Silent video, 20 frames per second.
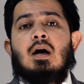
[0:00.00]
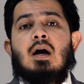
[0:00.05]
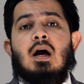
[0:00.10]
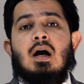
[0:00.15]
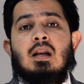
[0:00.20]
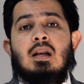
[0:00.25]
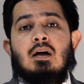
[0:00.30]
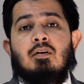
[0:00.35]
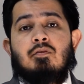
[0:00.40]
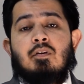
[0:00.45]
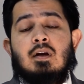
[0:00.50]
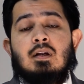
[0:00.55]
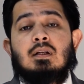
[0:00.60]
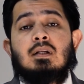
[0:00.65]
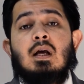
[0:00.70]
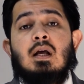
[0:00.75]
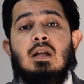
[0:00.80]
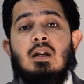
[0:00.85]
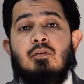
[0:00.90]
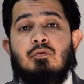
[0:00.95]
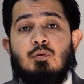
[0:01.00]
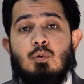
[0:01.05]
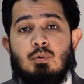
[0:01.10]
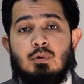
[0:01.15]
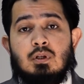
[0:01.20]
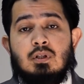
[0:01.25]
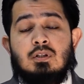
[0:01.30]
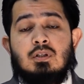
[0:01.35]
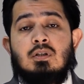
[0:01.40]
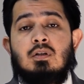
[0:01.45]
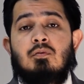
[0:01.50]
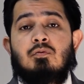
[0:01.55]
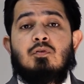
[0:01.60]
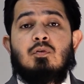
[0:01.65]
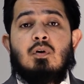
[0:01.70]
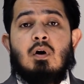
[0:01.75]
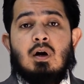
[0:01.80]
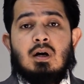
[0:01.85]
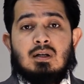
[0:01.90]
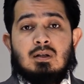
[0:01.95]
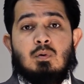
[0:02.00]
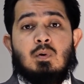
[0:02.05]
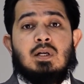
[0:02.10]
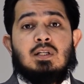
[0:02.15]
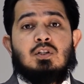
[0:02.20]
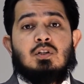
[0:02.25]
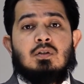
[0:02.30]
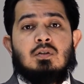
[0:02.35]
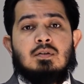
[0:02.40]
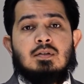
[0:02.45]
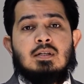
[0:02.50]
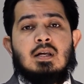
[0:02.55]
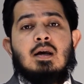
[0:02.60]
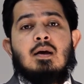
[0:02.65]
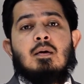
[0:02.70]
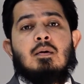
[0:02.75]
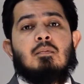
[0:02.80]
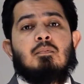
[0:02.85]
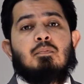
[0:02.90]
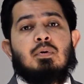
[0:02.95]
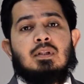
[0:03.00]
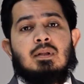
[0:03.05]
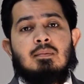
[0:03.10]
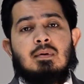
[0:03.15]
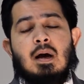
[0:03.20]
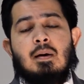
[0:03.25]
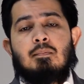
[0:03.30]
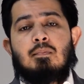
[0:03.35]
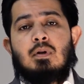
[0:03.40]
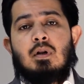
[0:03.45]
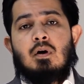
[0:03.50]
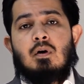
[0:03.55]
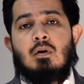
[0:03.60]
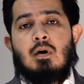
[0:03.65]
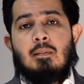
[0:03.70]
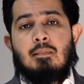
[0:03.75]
I love it. I love talking to you. If you've got questions, put them down below.